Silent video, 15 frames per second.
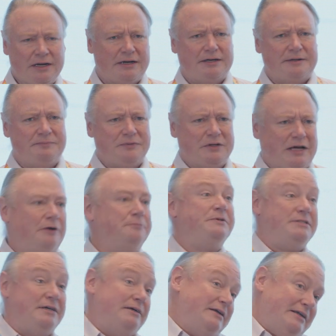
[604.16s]

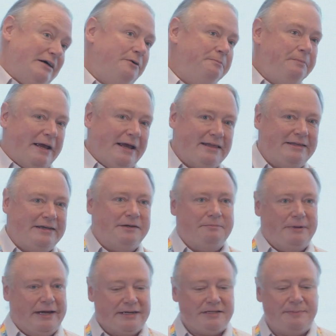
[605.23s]
help bank the
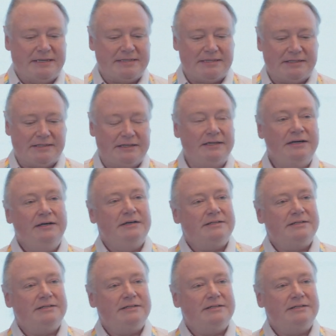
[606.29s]
unbanked, basically,